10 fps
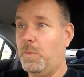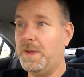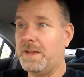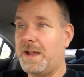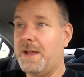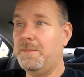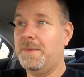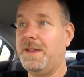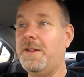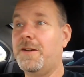When
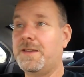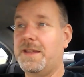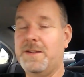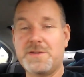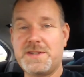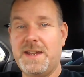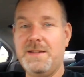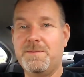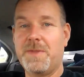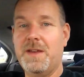I'm here on the
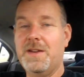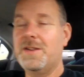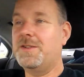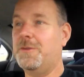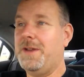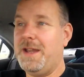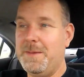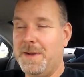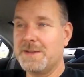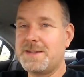interstate doing
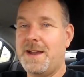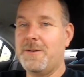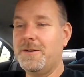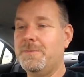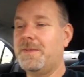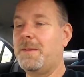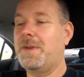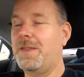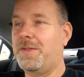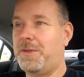80 miles an hour, I'm
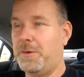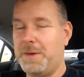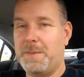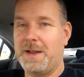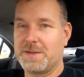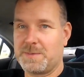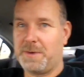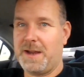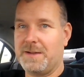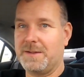getting 30 miles
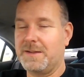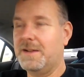per gallon.